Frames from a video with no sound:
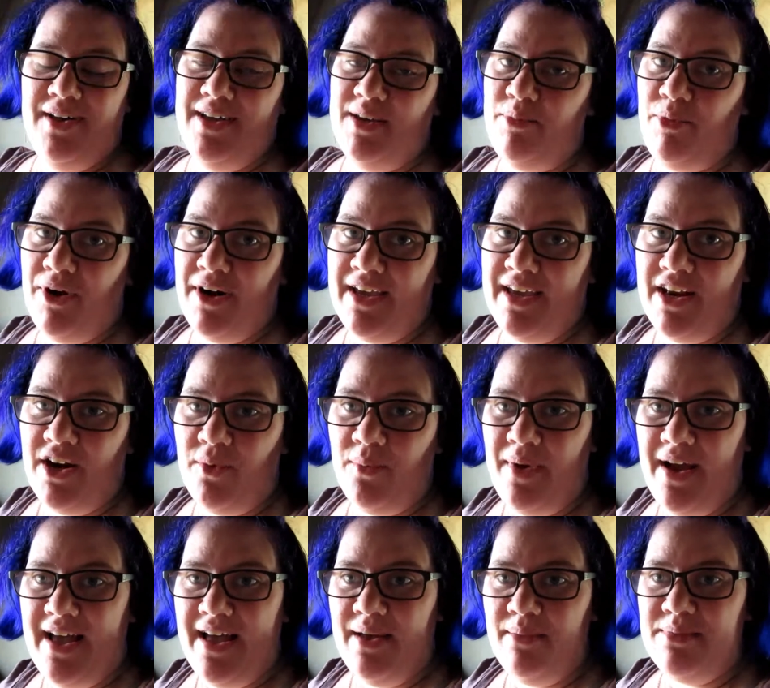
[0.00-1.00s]
Good morning,
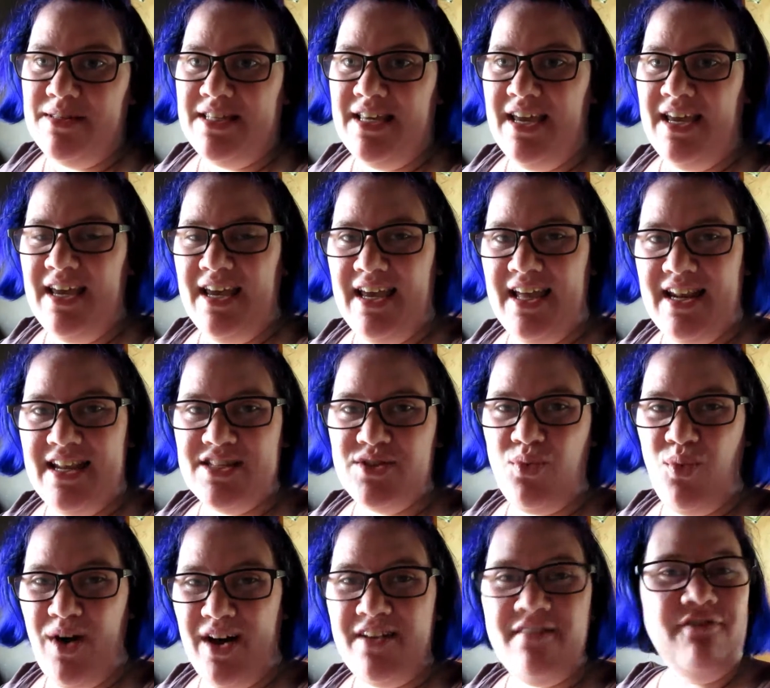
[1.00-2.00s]
interwebs. It is
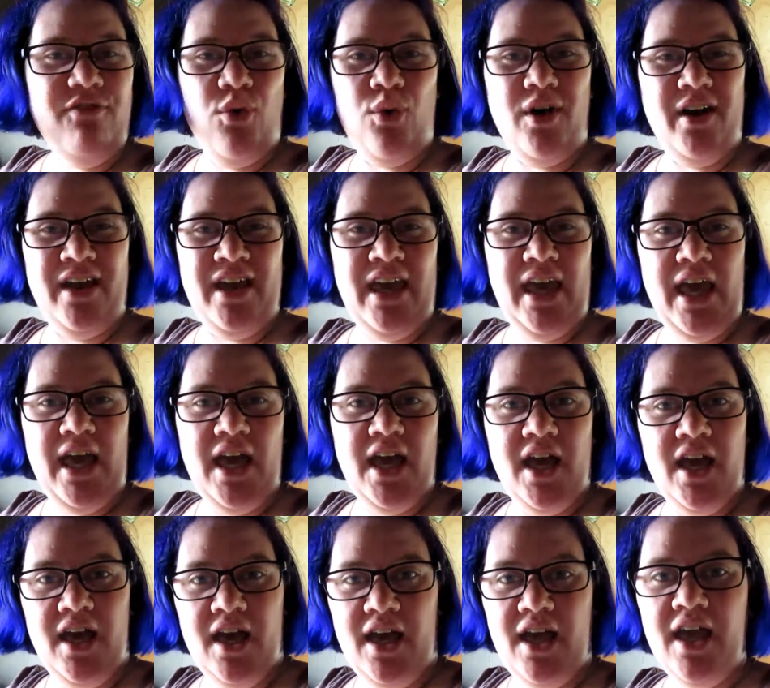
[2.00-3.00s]
1.40,
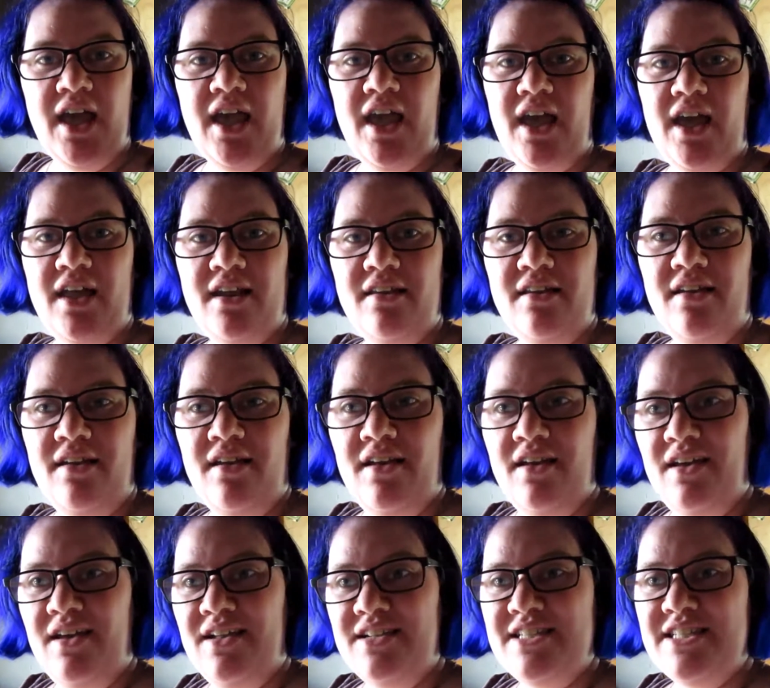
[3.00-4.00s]
and
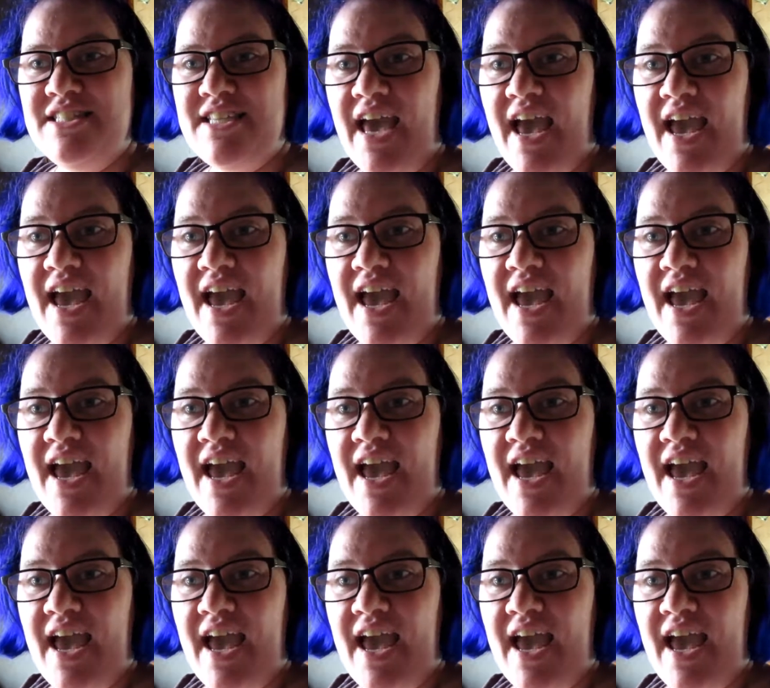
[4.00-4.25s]
today